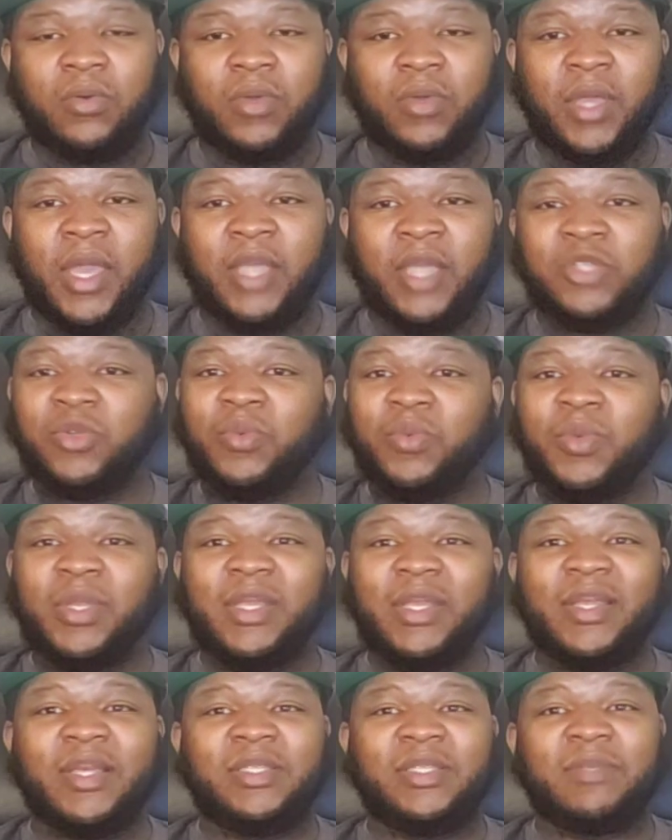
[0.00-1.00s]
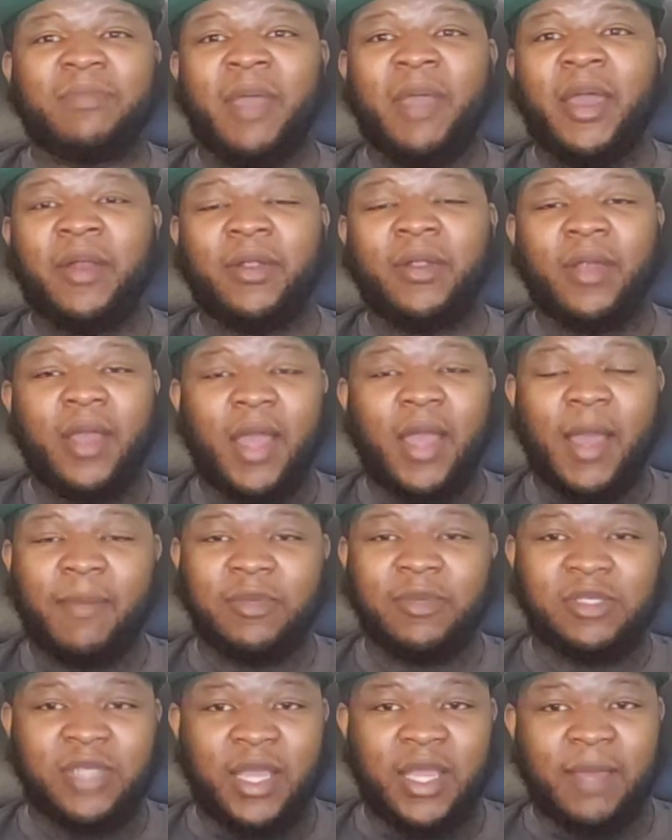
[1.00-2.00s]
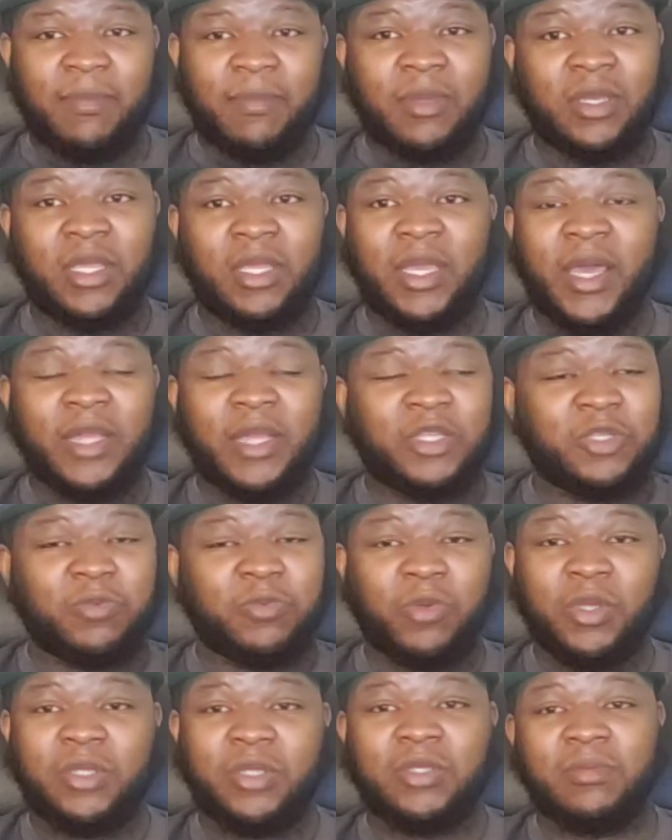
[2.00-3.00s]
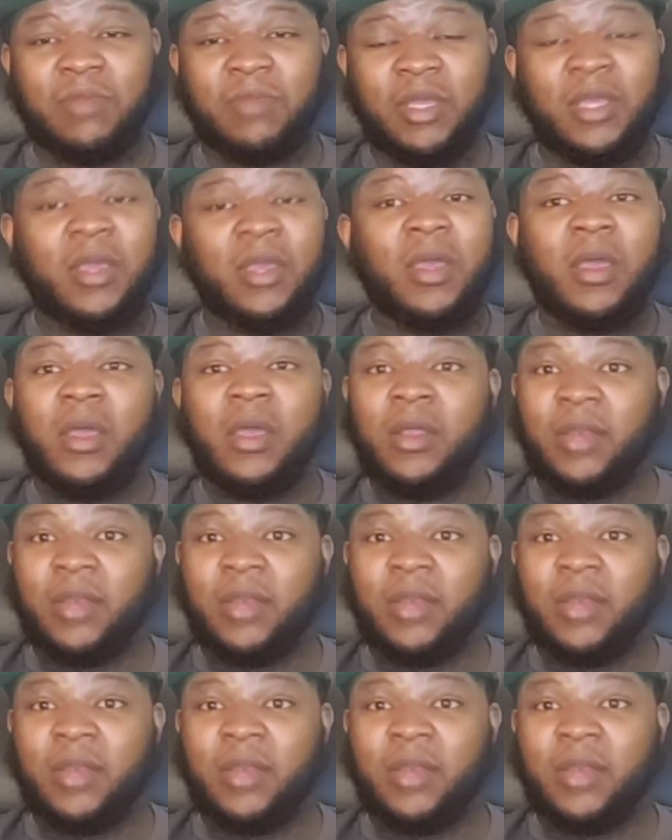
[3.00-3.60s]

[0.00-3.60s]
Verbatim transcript: okay? So it really doesn't matter how much dead money he got at this point to me.